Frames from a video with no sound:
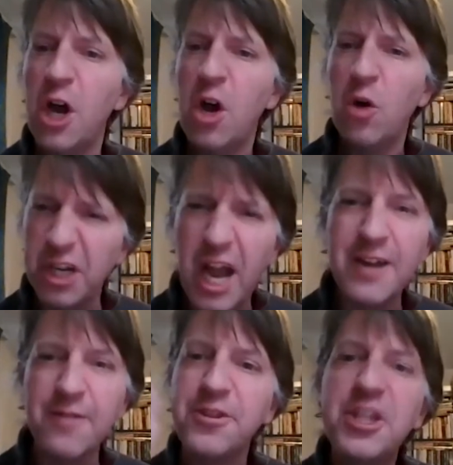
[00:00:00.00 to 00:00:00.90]
the kind
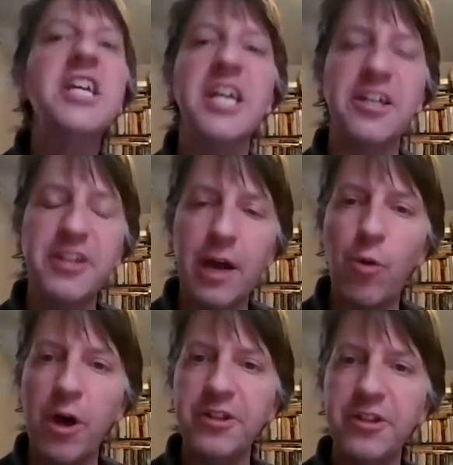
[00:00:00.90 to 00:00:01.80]
of thinking that I
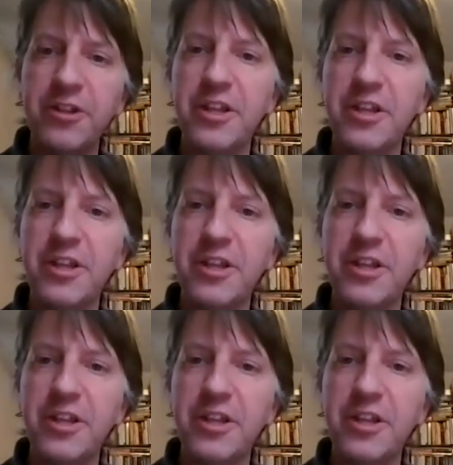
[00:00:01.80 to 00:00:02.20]
wanted them to